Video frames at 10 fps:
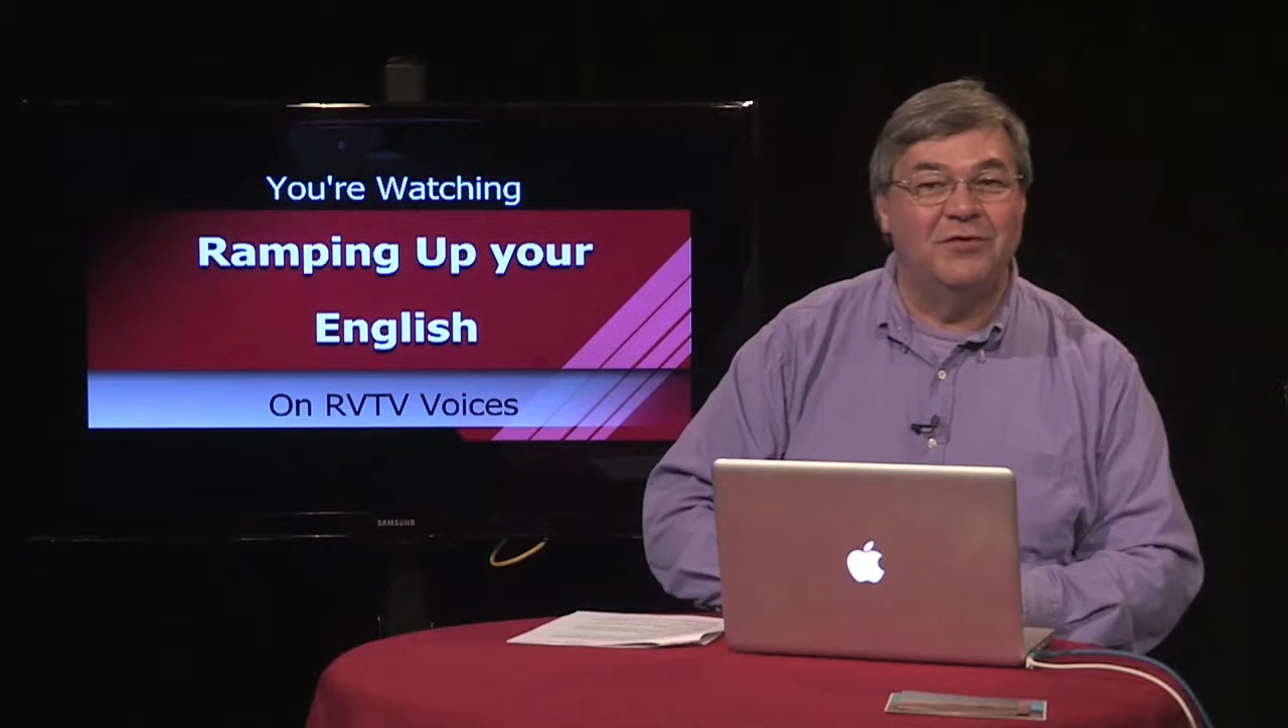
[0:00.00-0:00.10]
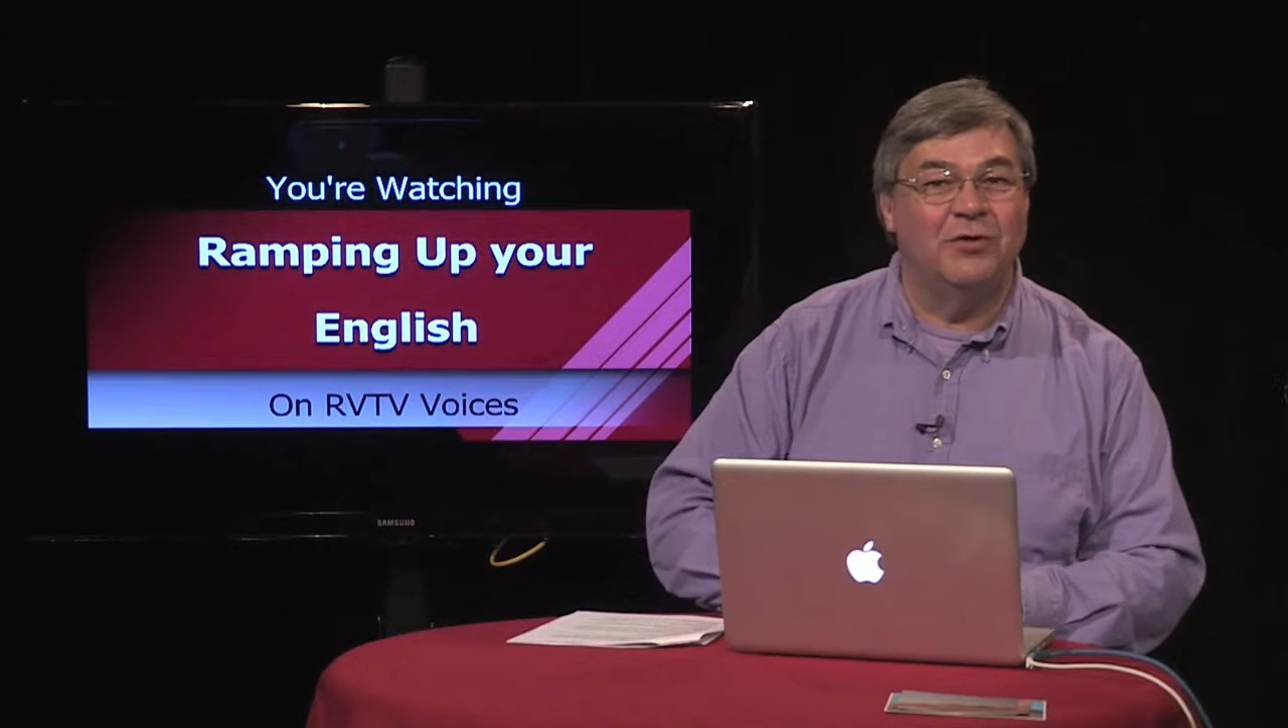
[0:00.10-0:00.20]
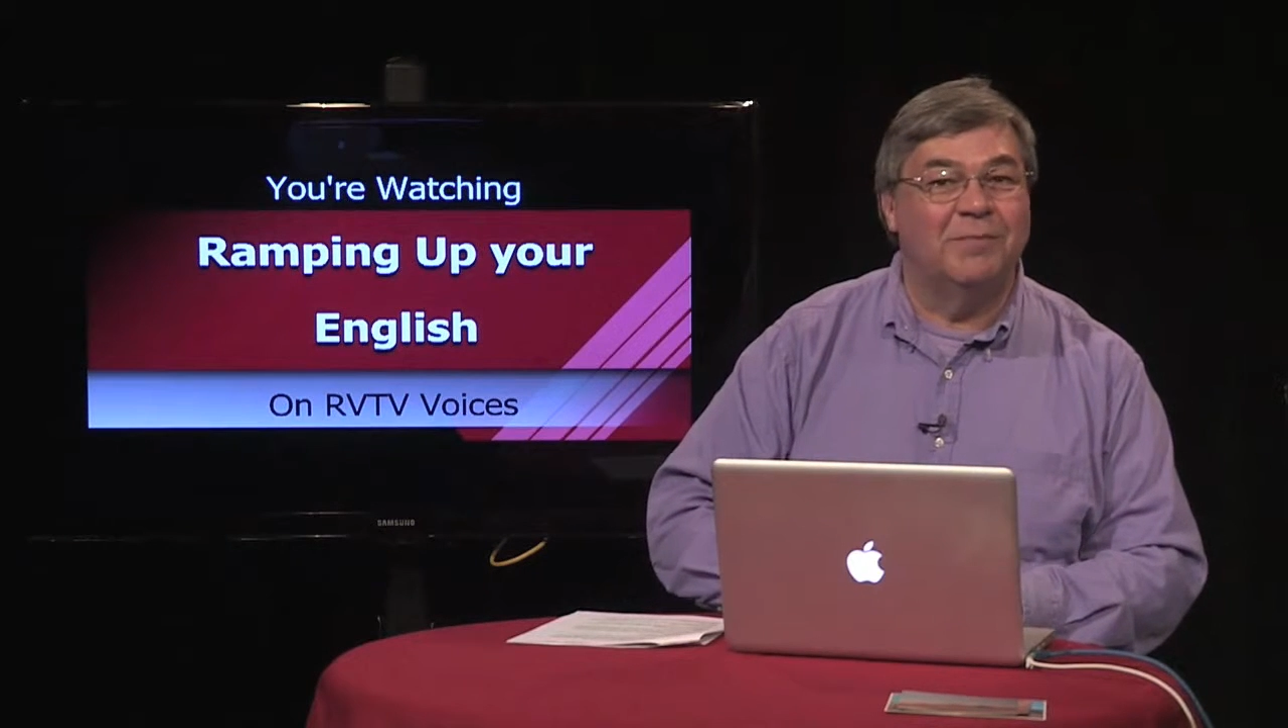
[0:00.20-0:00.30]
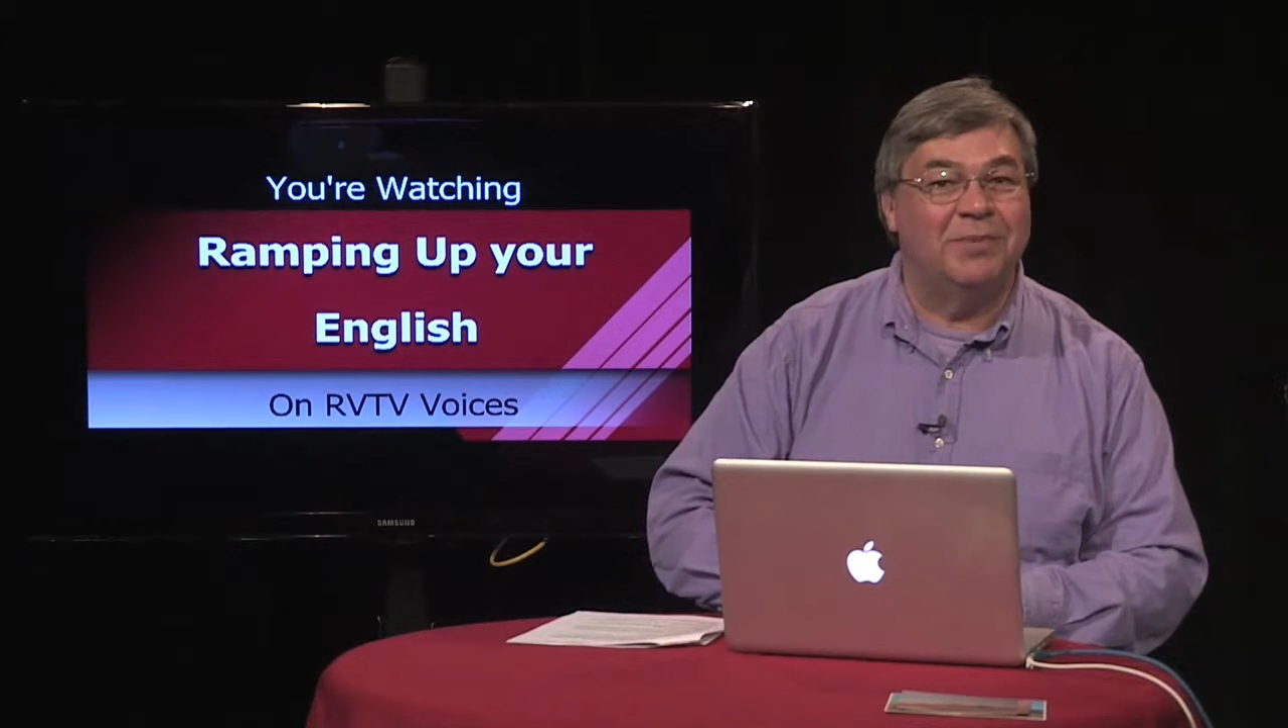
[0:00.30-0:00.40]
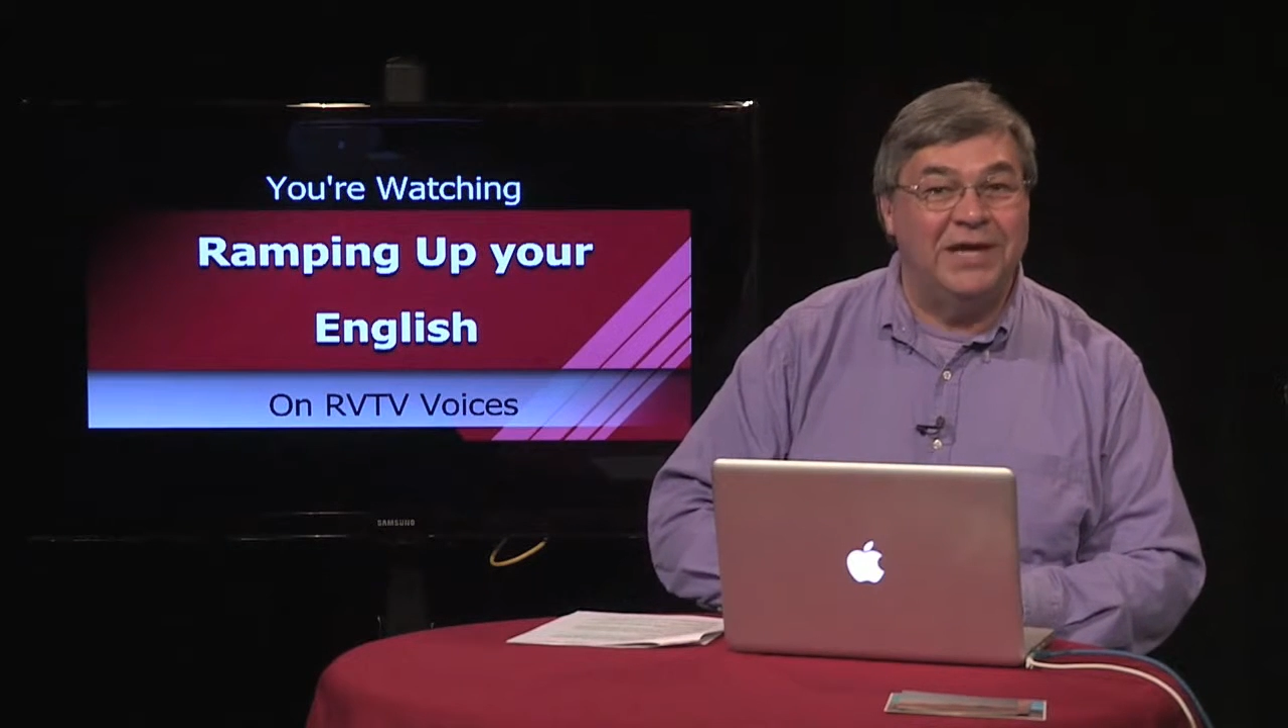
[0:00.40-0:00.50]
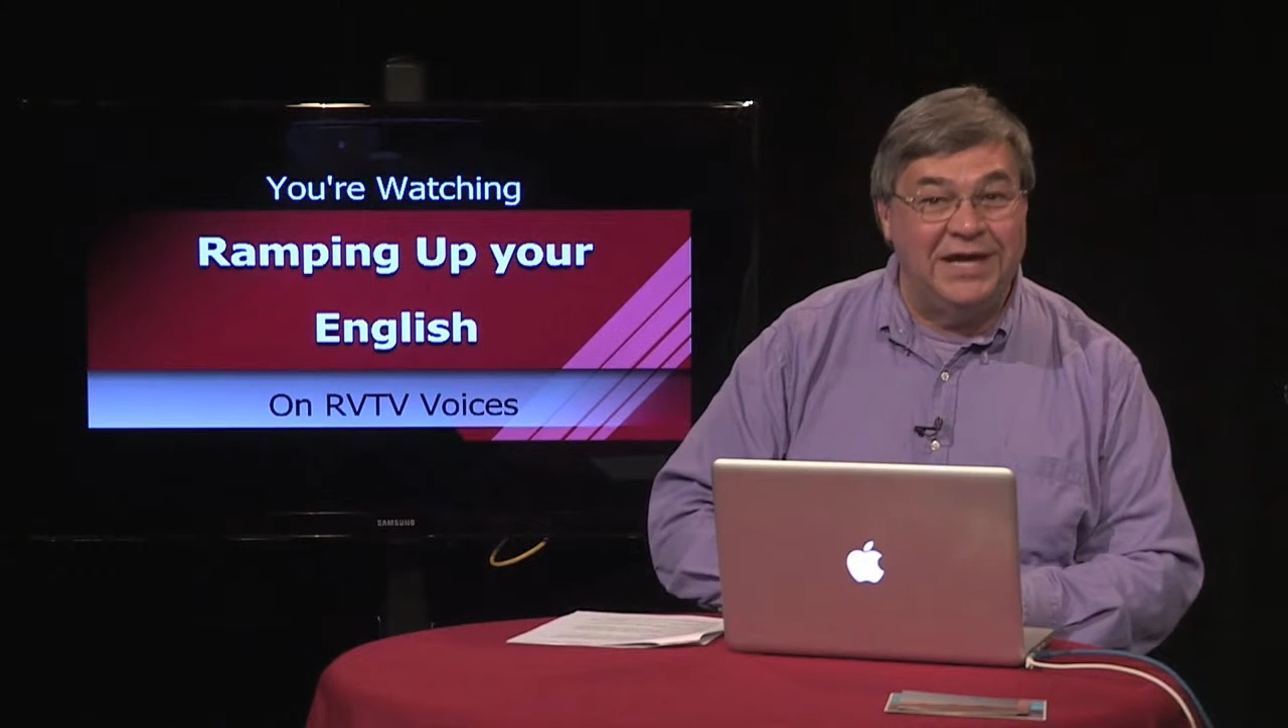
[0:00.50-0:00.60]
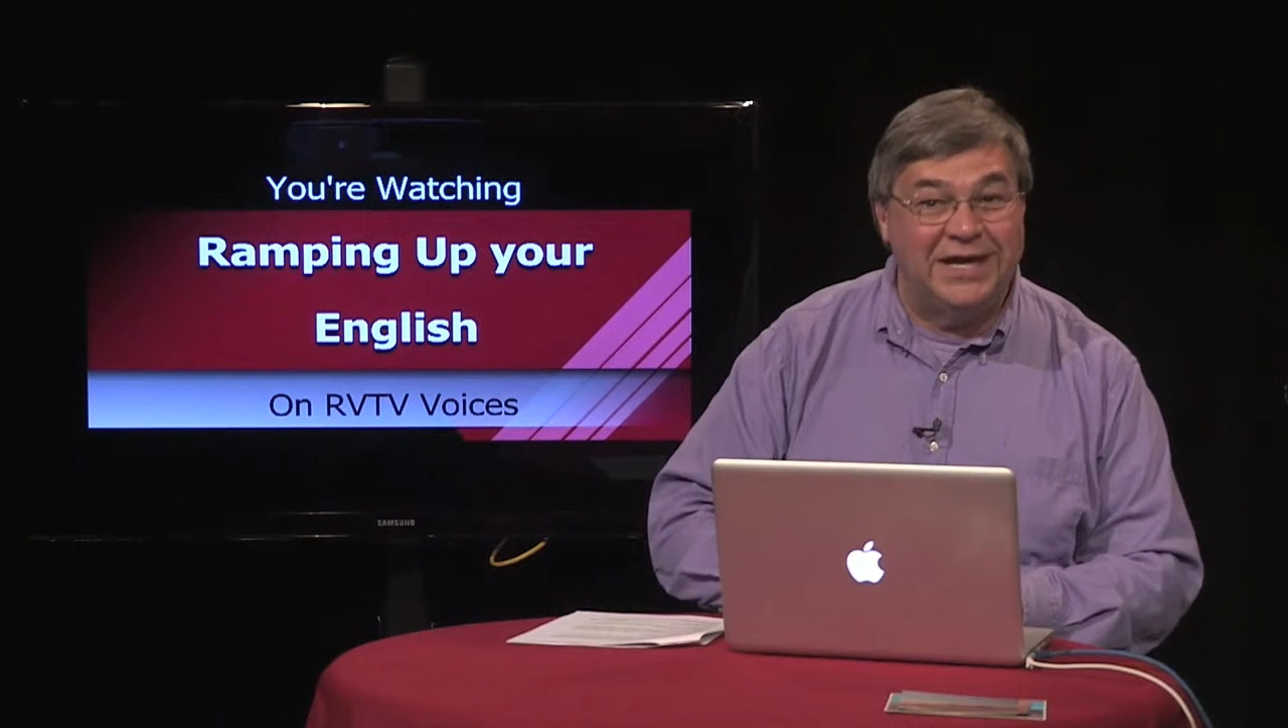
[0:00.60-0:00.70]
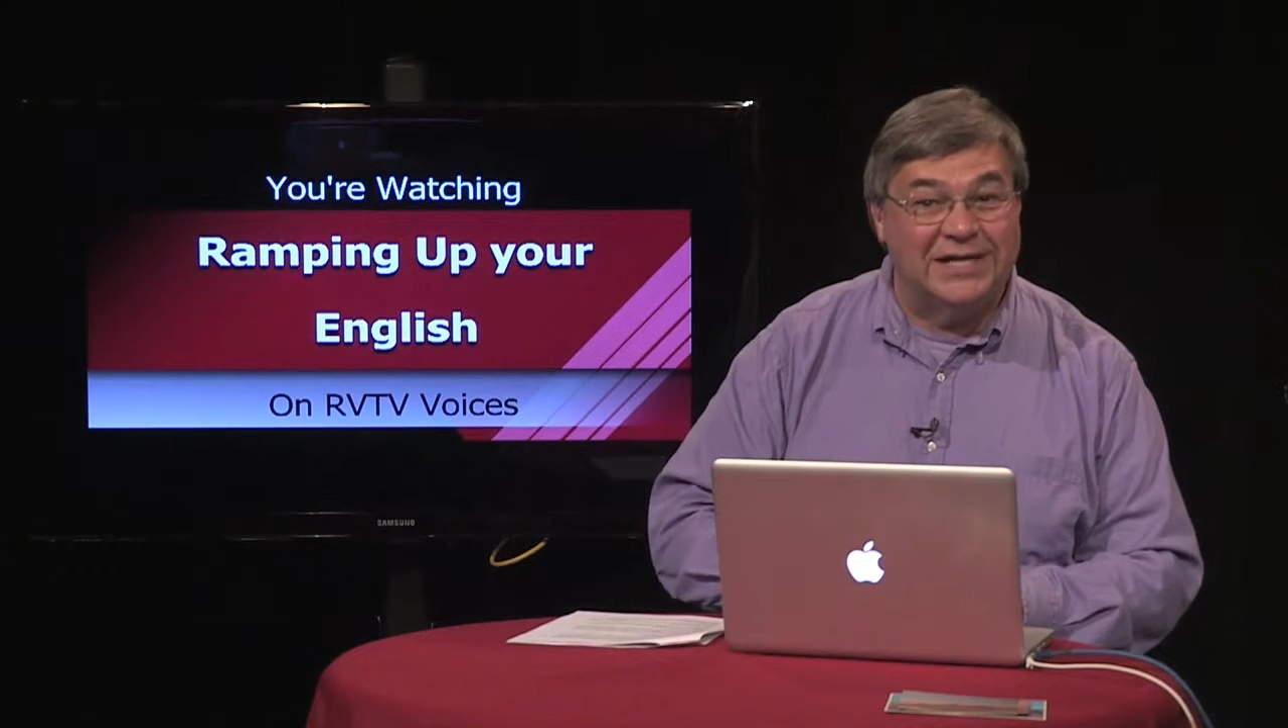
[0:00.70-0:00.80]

you a peek